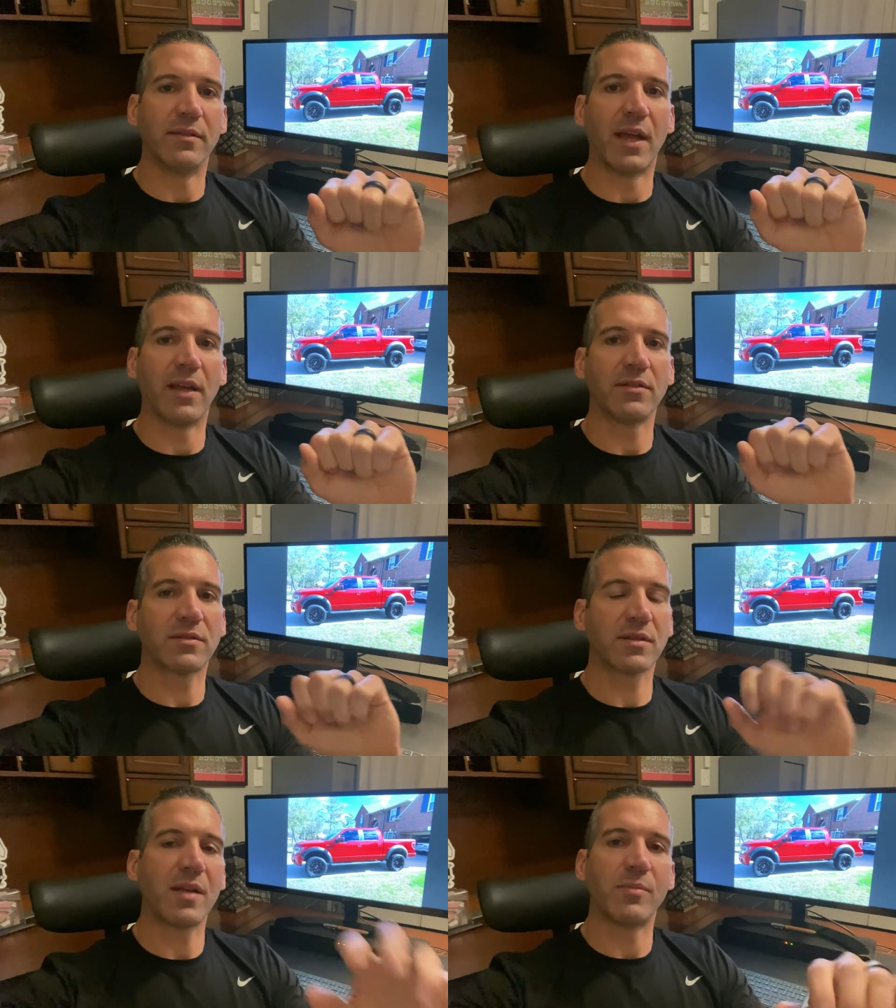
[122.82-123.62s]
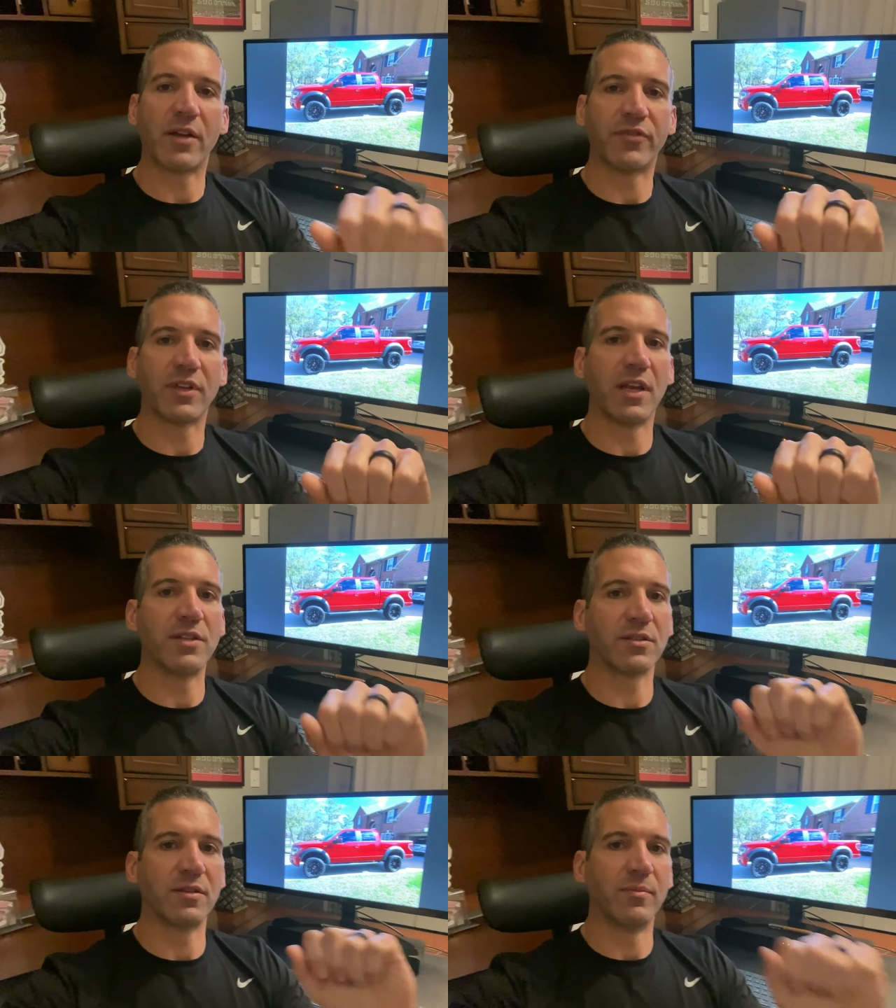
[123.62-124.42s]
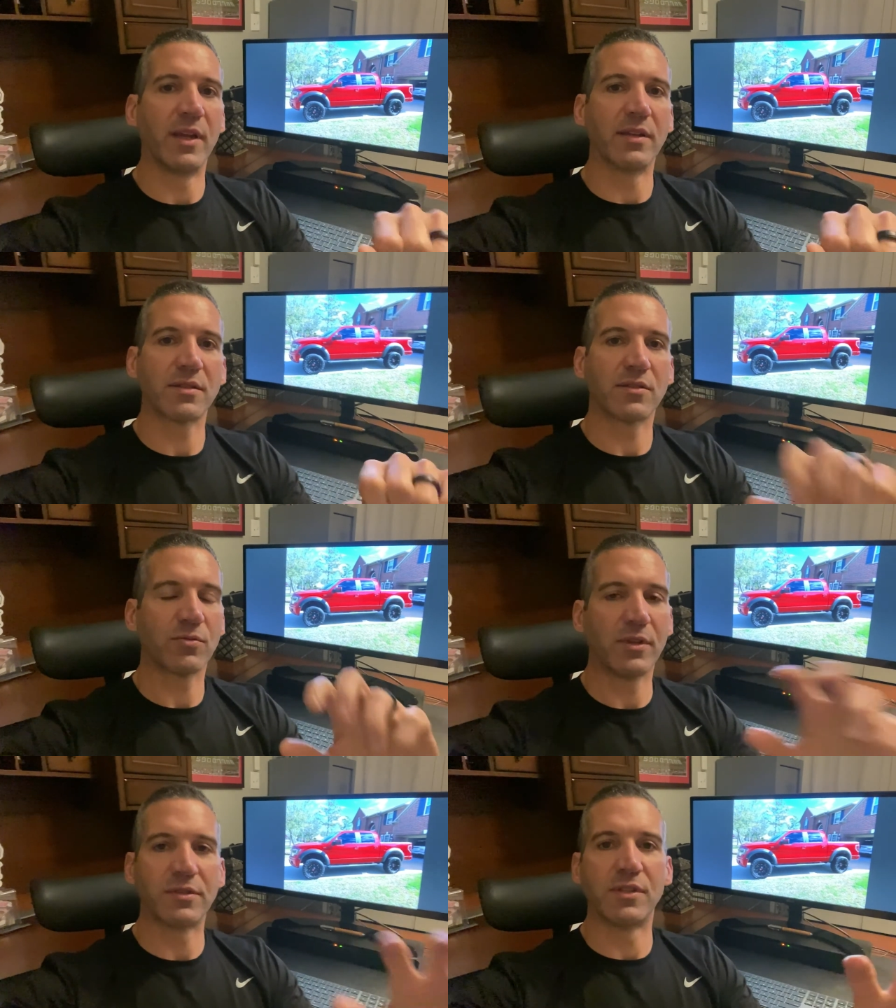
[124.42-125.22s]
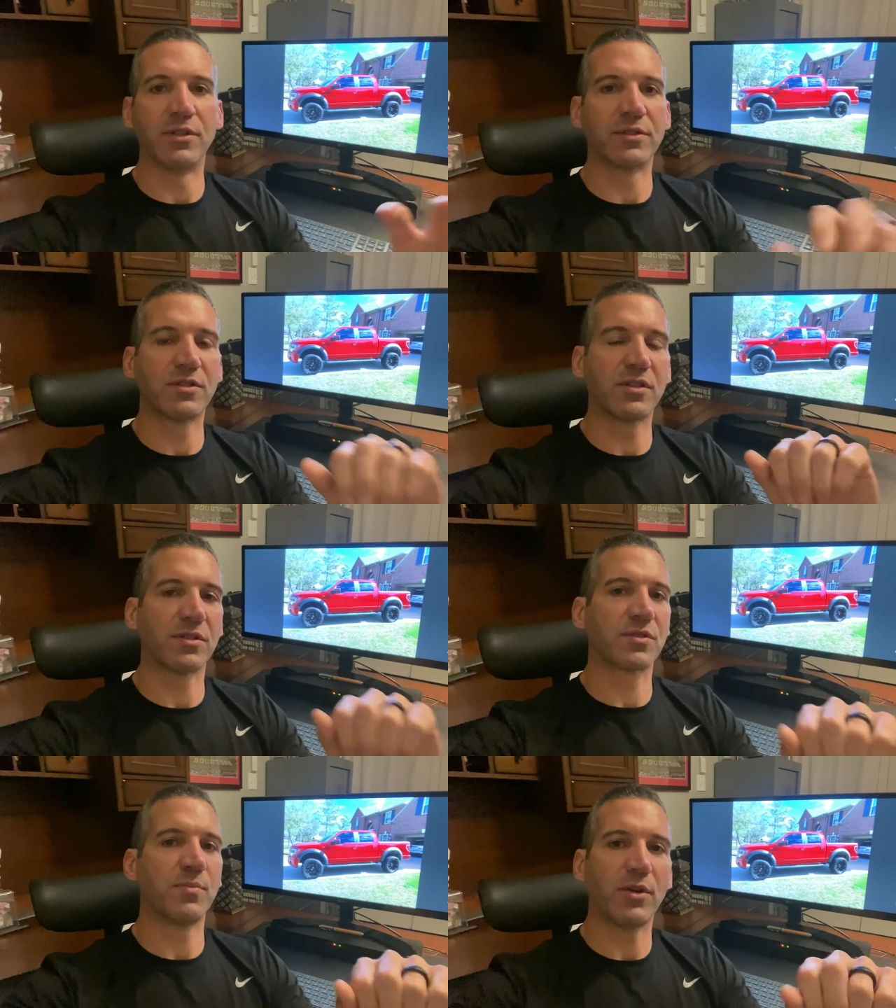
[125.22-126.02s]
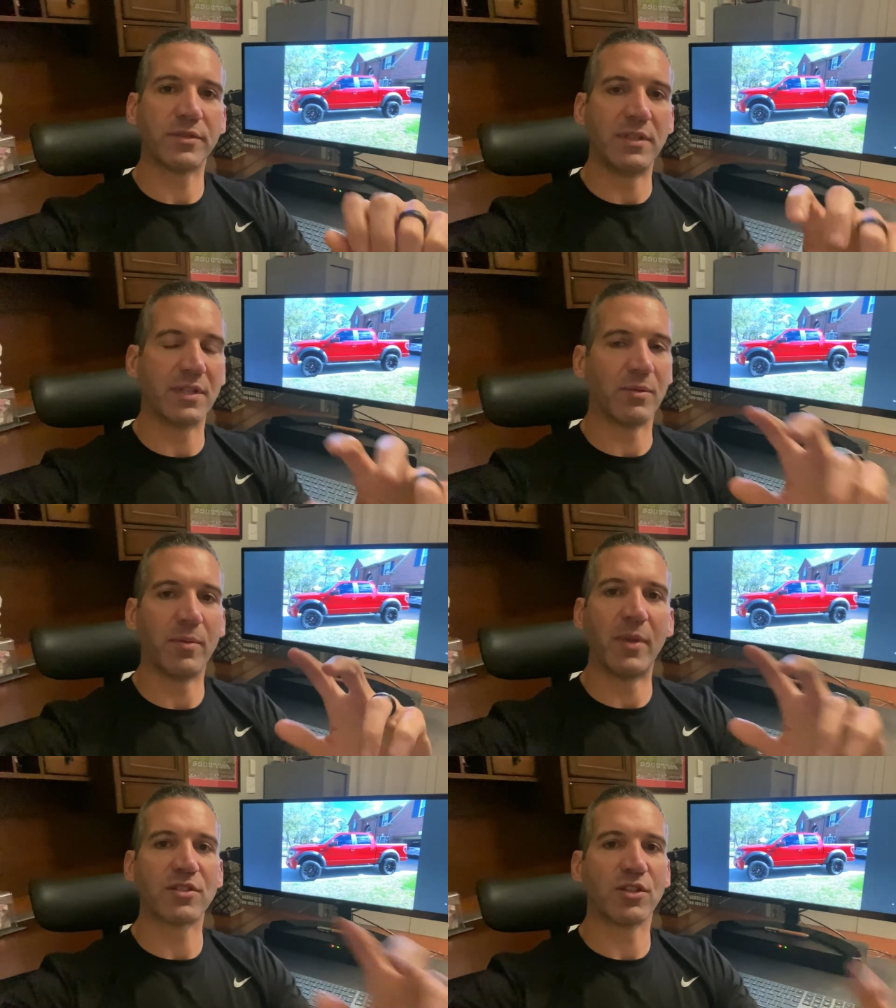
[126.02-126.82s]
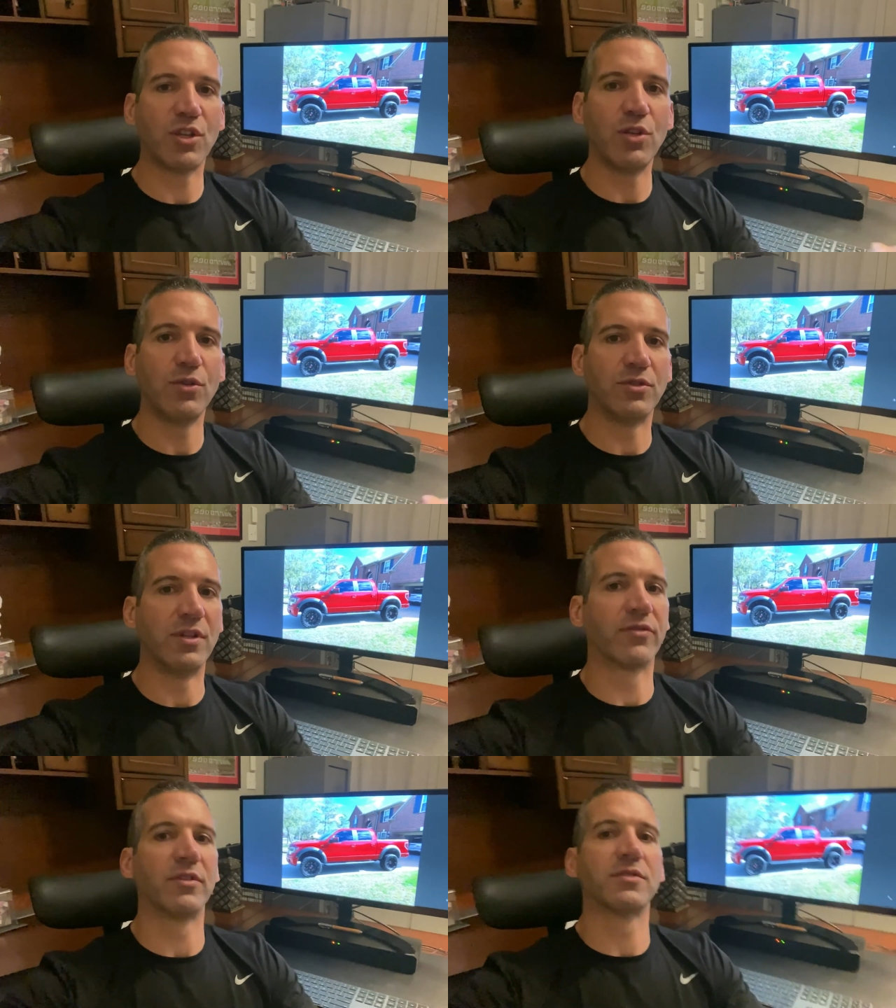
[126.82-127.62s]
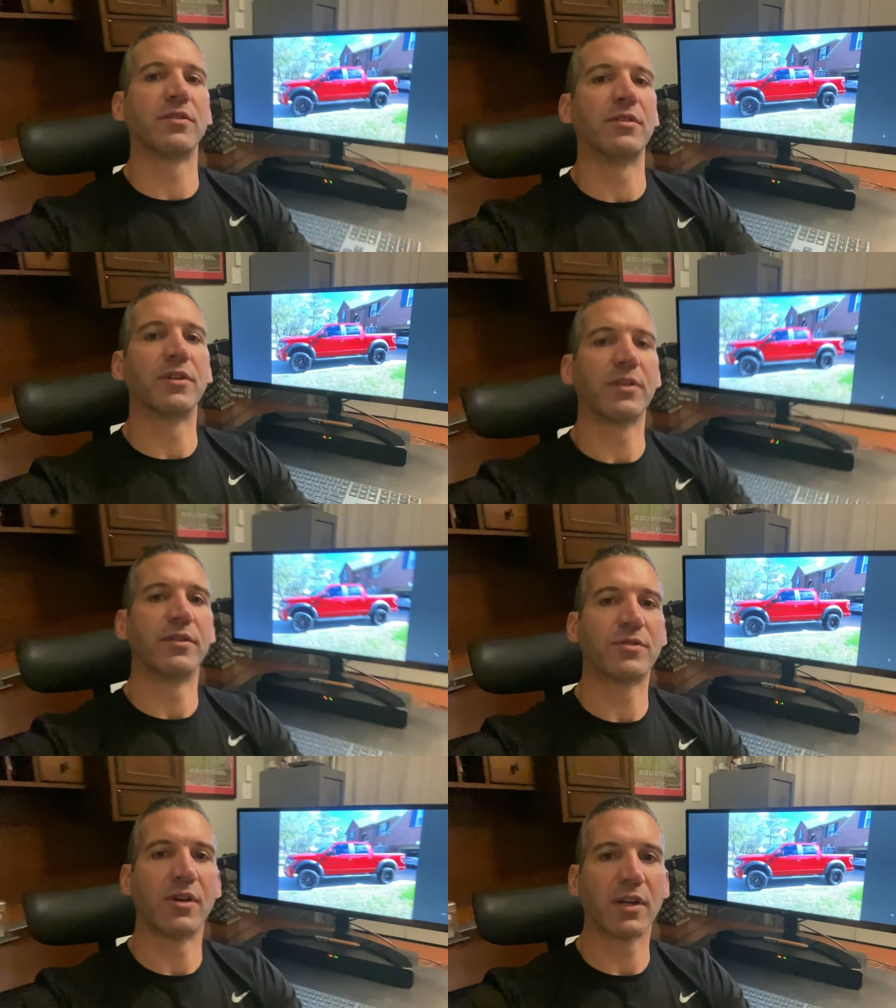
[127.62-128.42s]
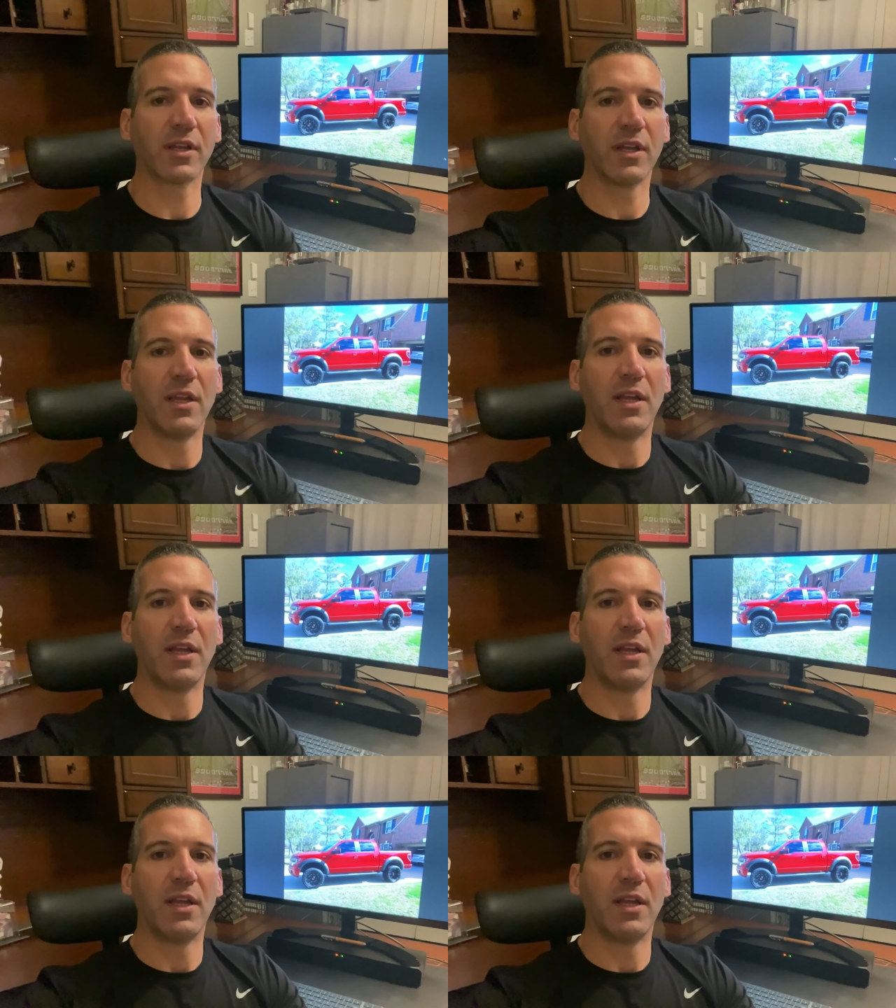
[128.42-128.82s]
that slight modification that makes, it's one of those deals, it's just a small detail that makes a huge difference on the look of the truck.